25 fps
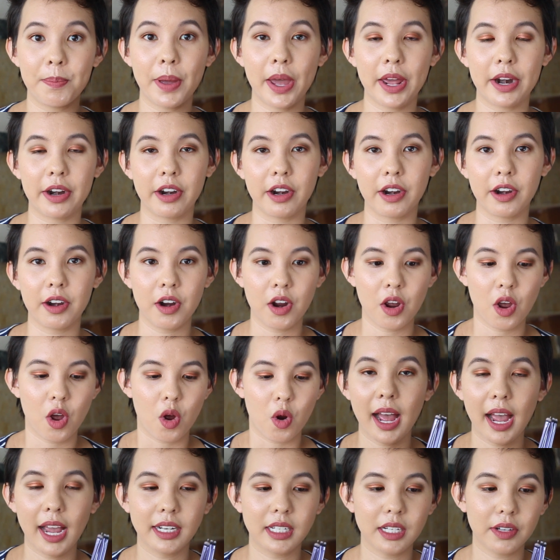better.
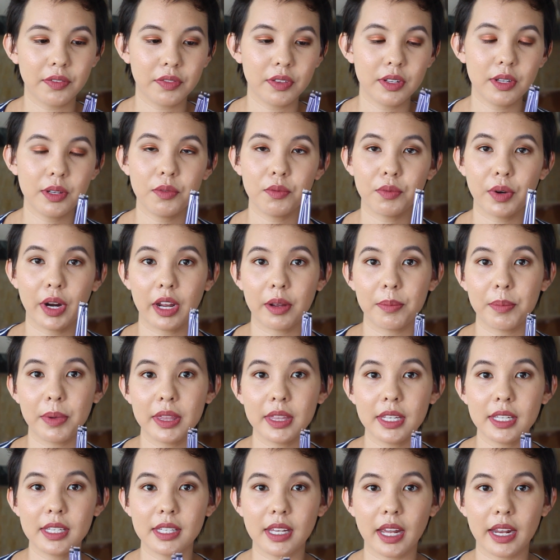I definitely
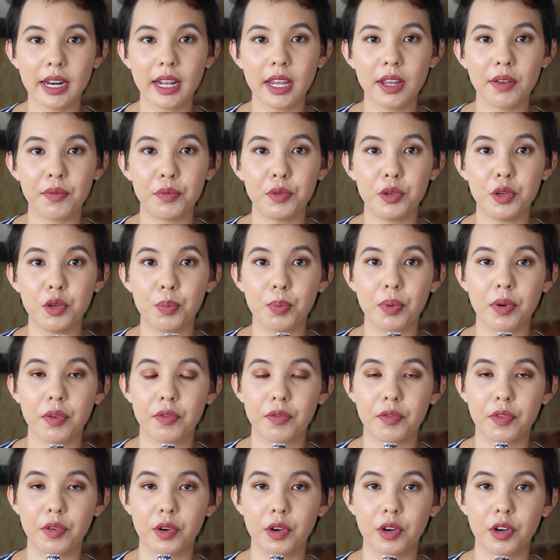recommend this set if you
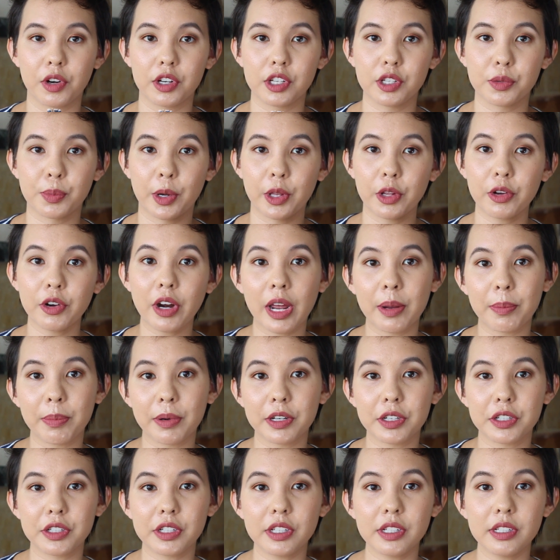prefer smaller eye
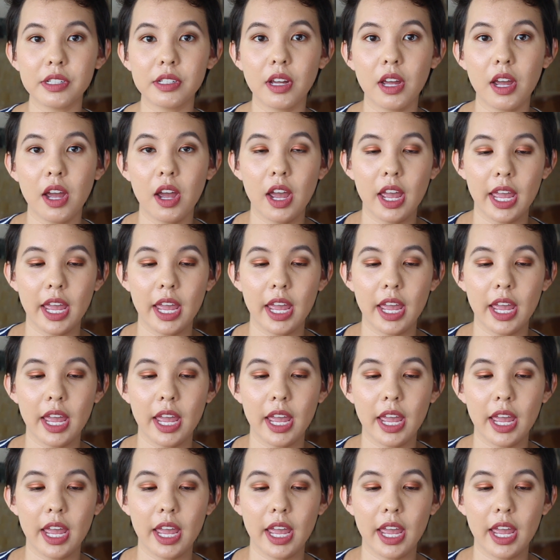brushes,